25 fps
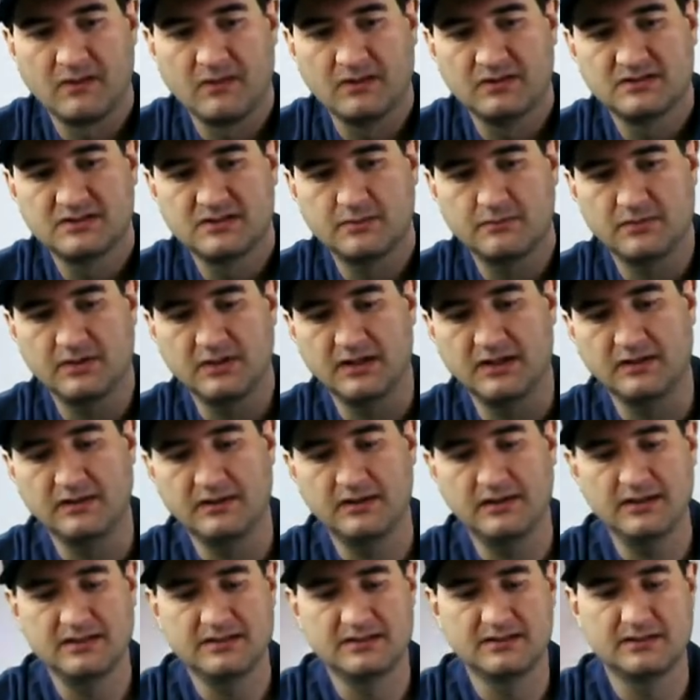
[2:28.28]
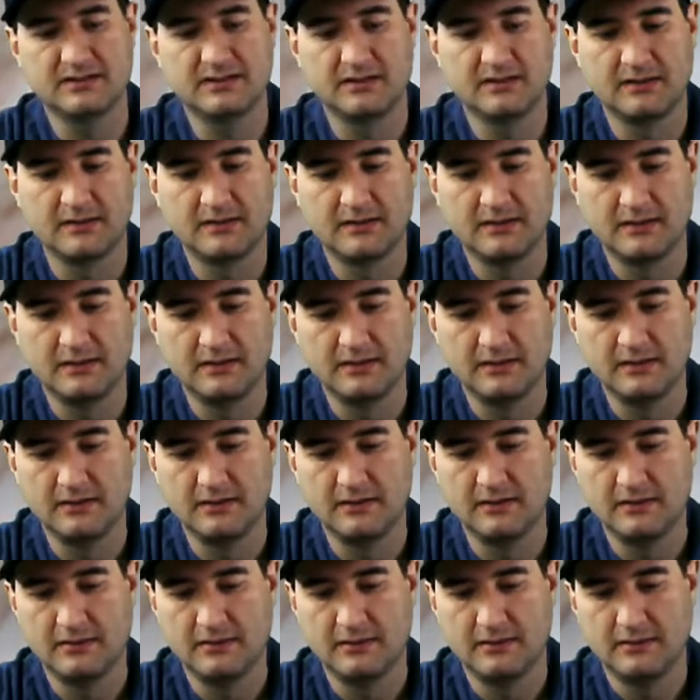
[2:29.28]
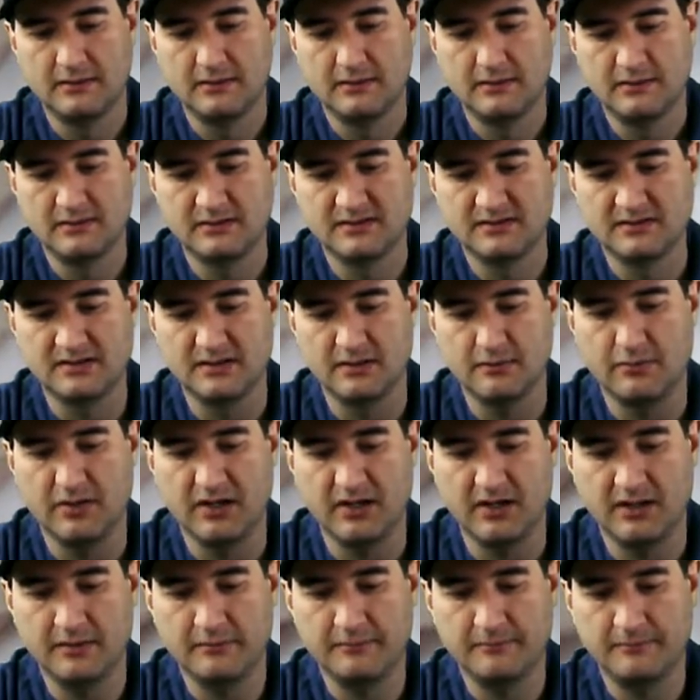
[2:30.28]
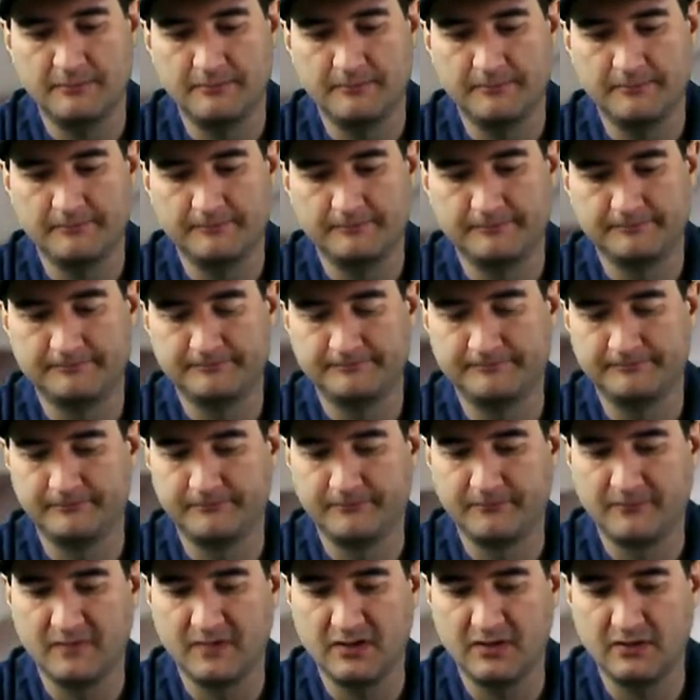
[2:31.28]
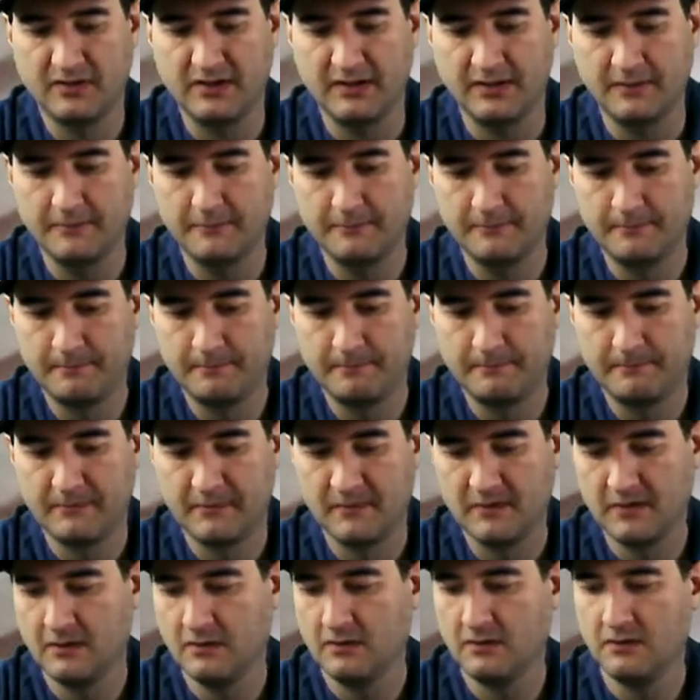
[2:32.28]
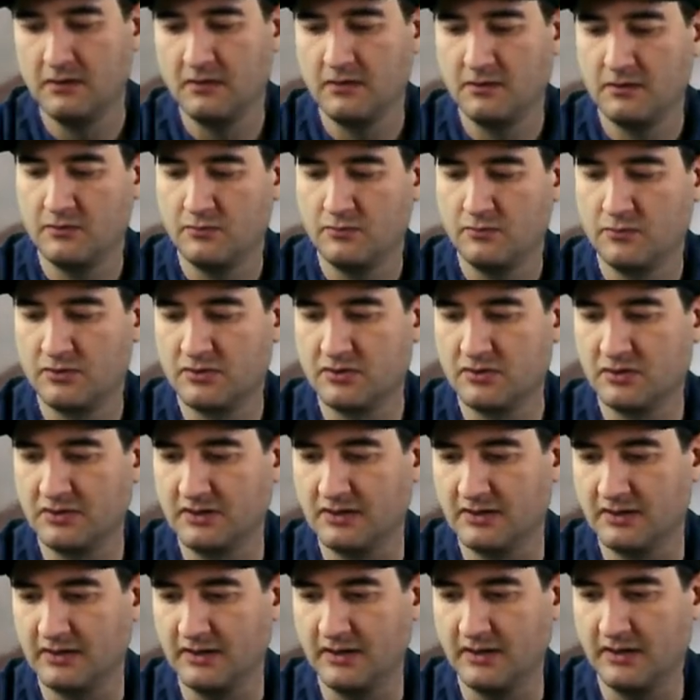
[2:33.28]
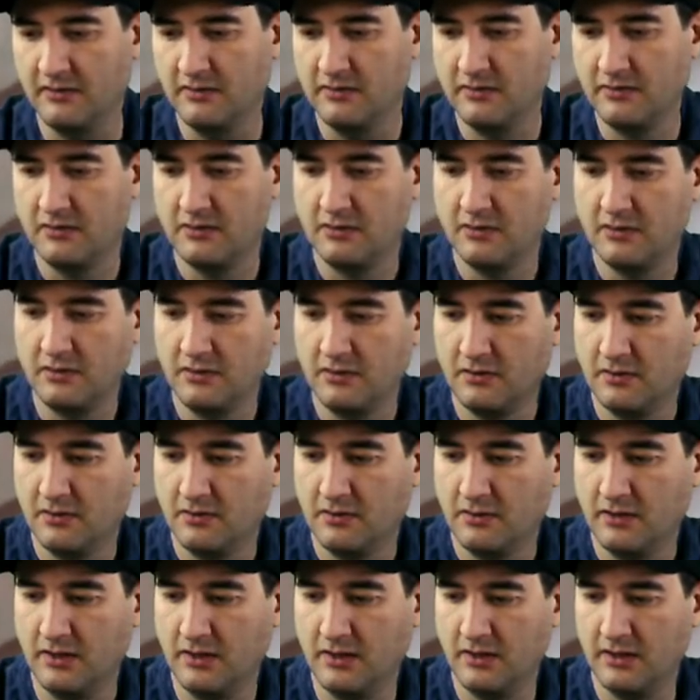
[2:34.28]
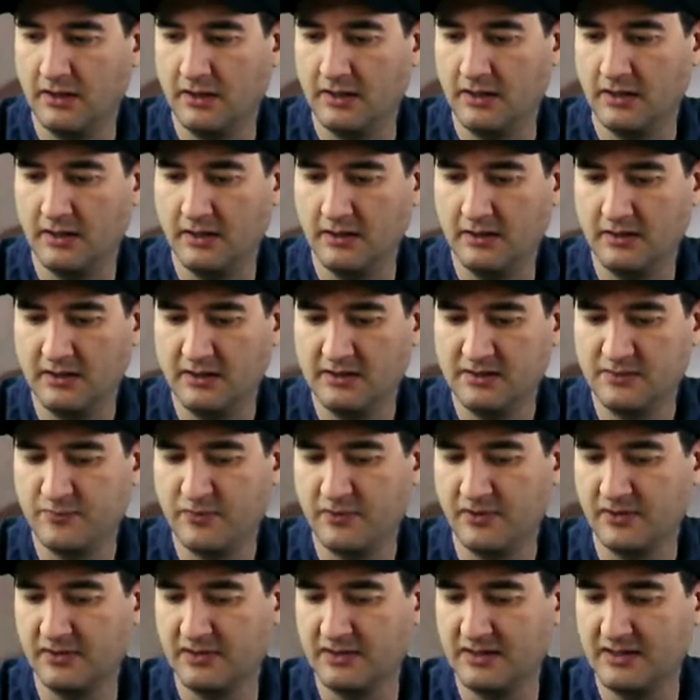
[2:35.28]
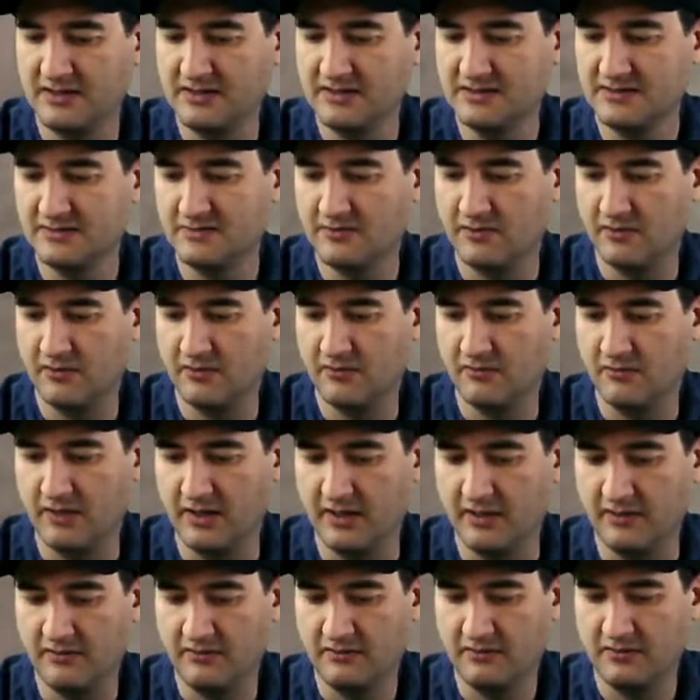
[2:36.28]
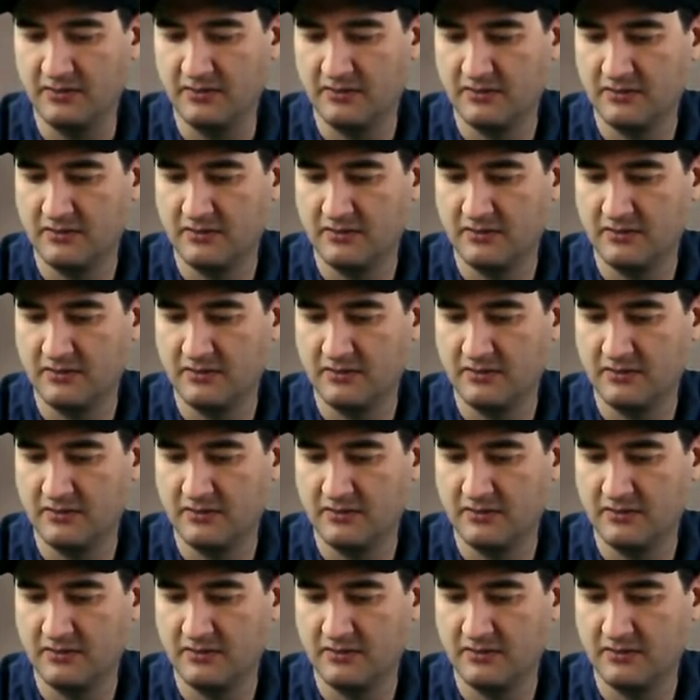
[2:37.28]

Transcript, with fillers: something like this to the bottom. Okay, we're cooking now. Uh, let's bring these around.